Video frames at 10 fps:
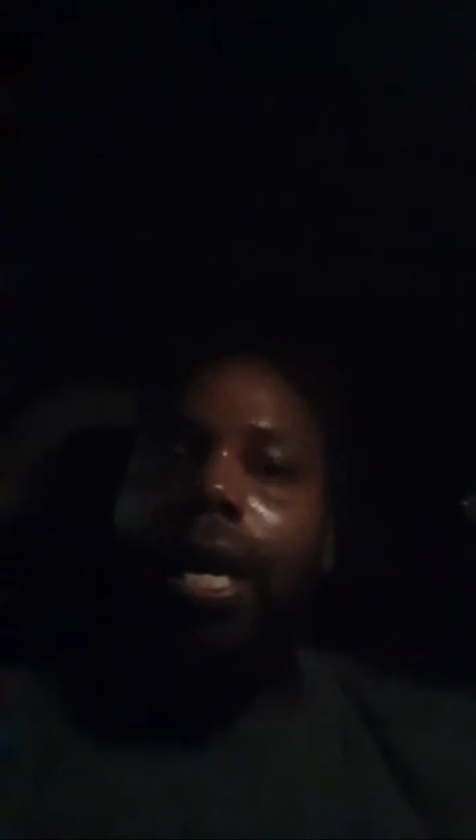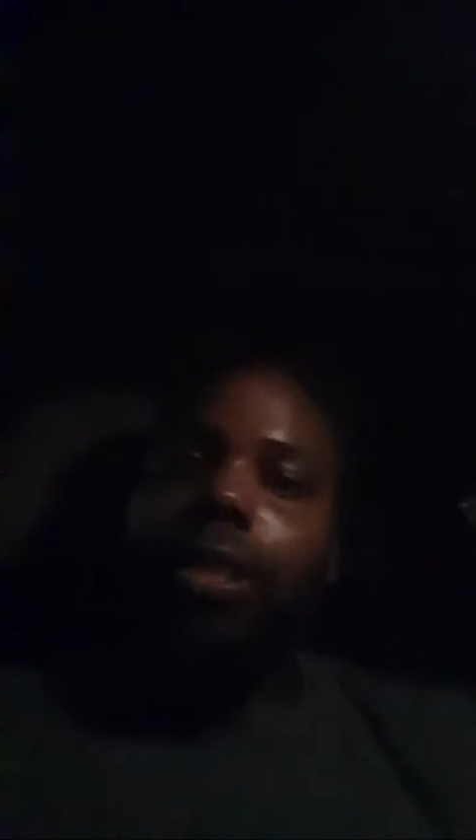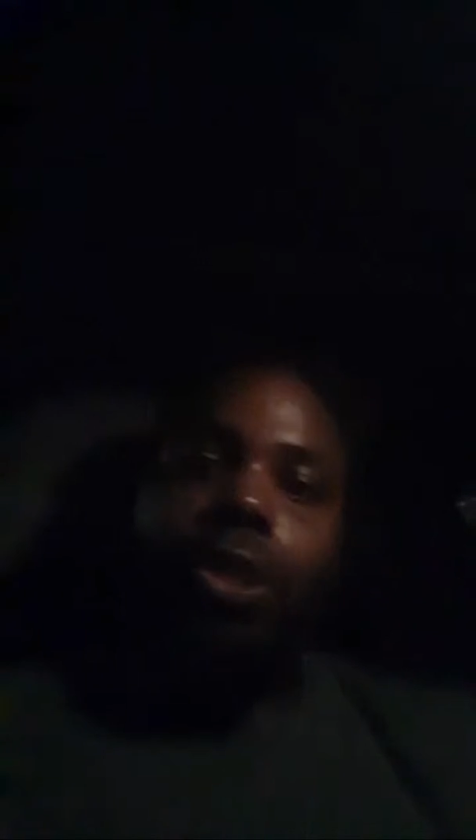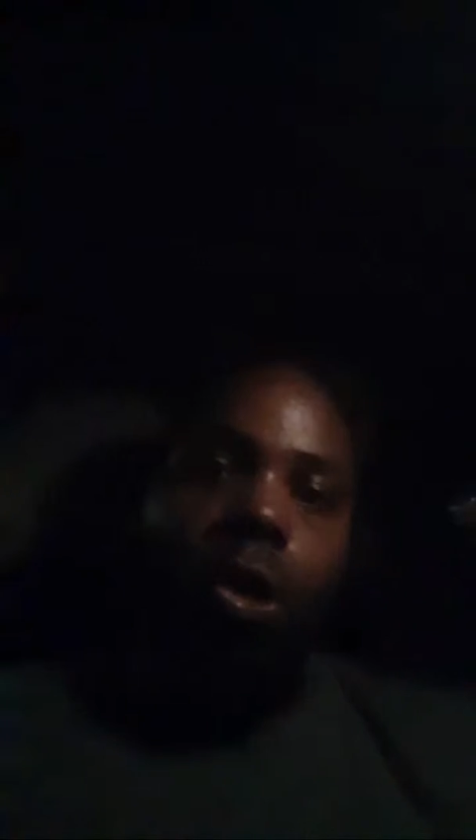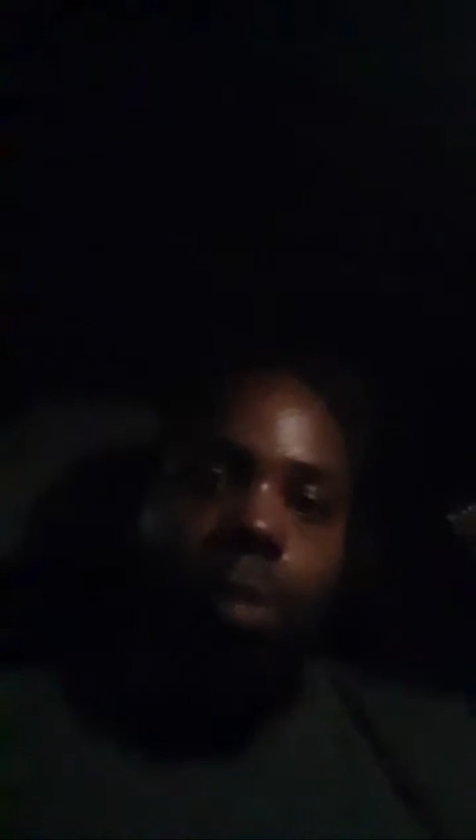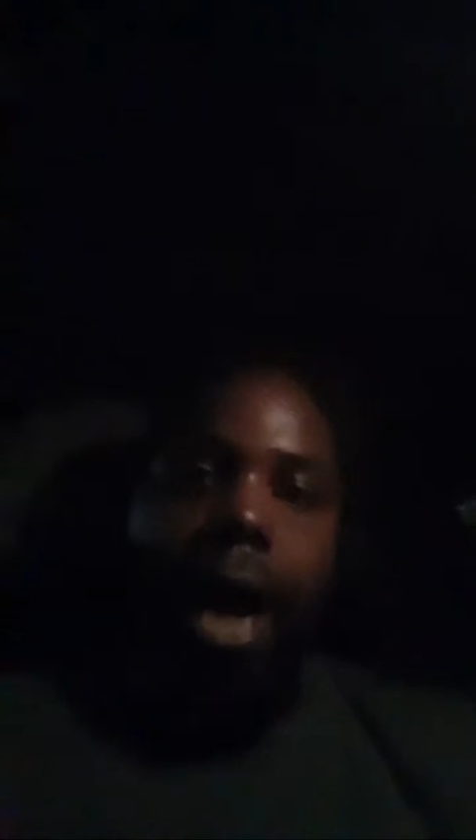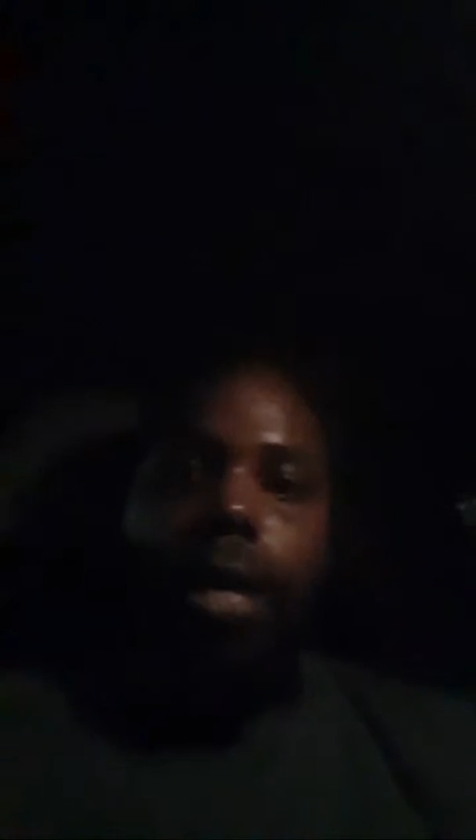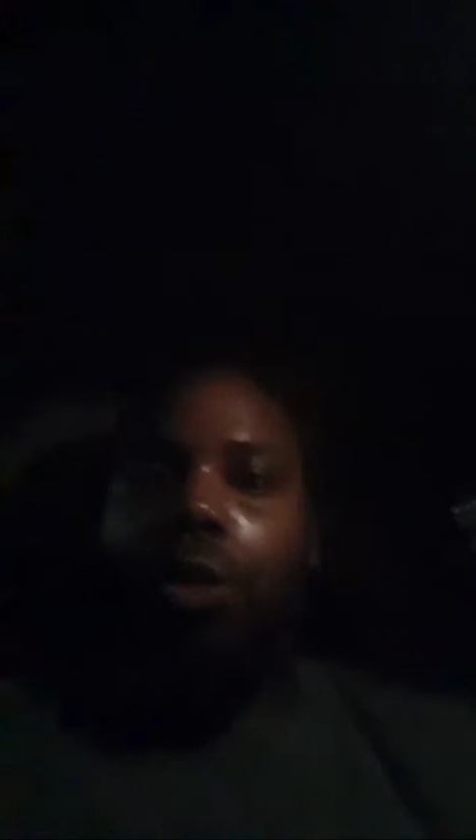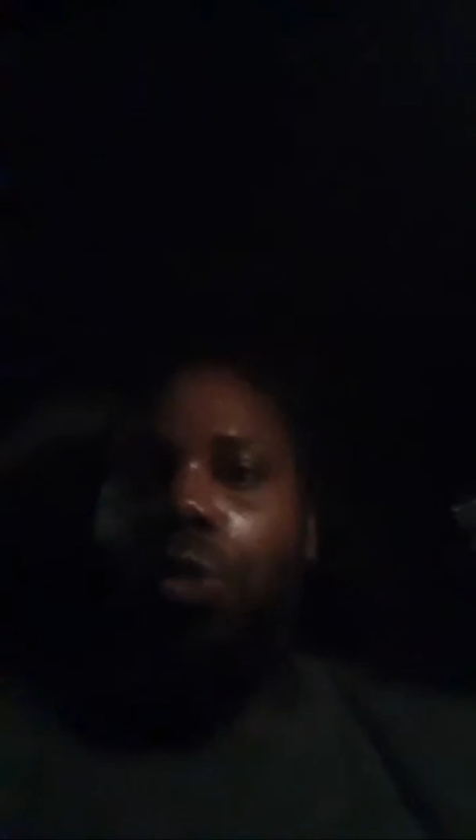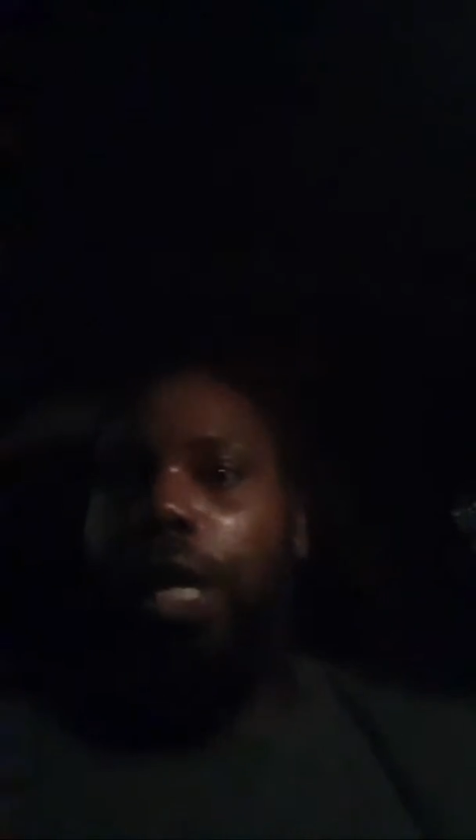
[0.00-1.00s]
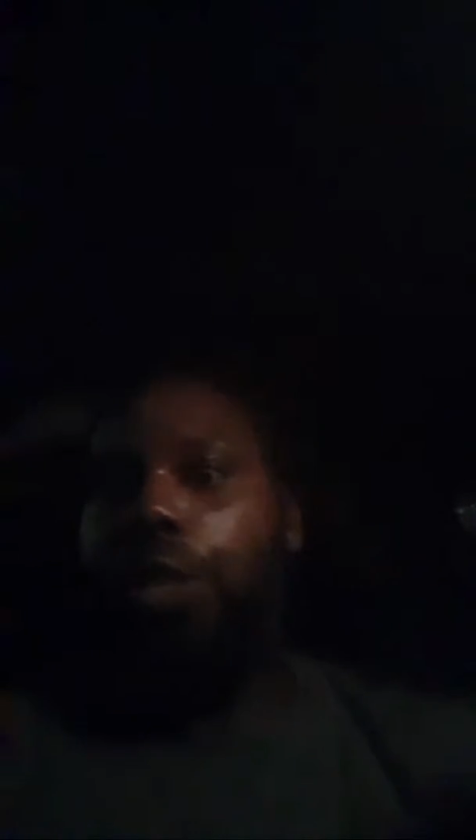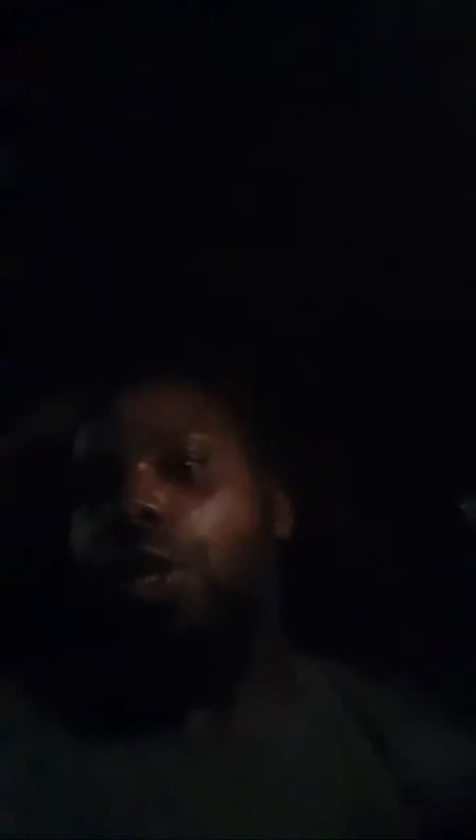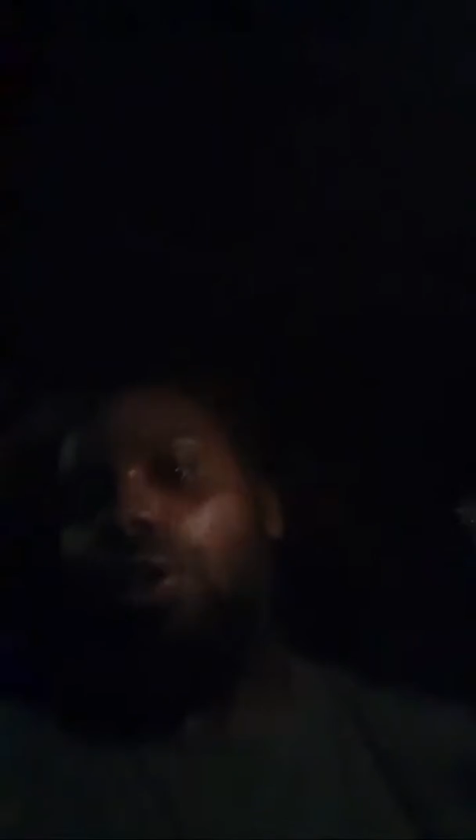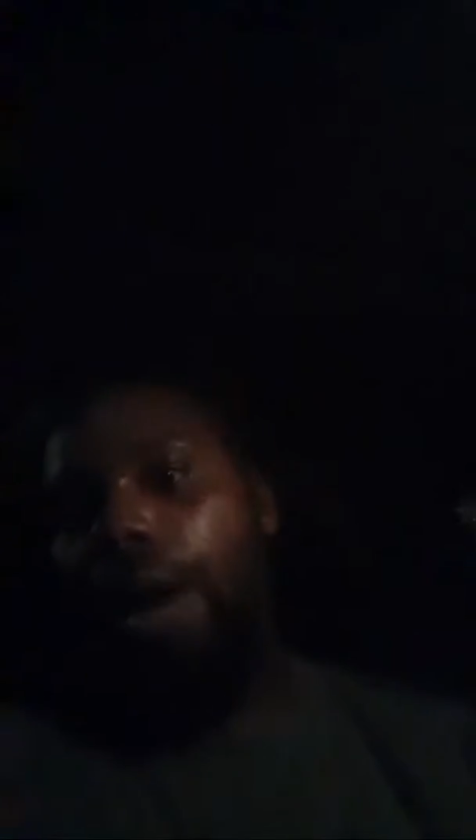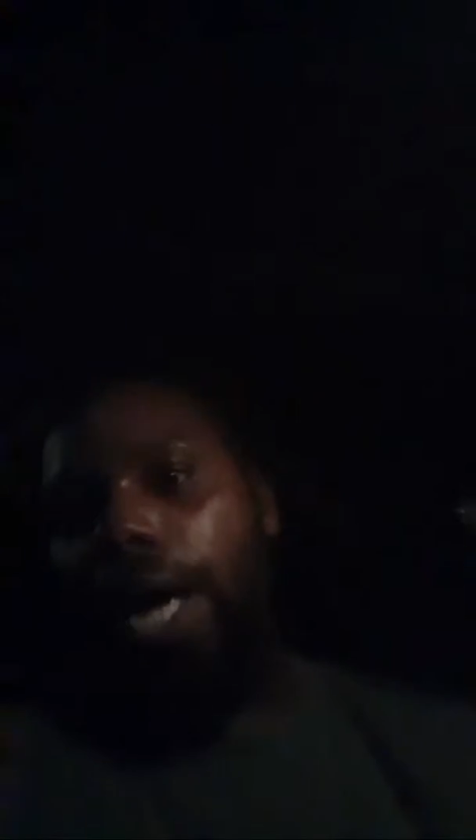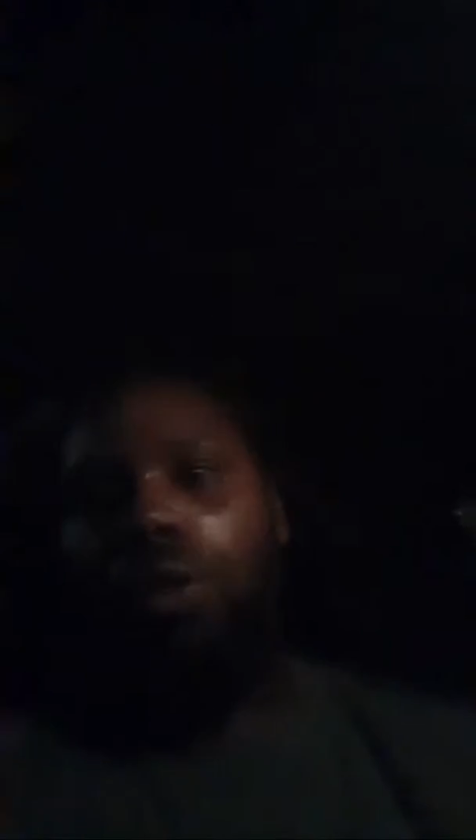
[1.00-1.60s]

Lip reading: showed them how to do this, showed them how to do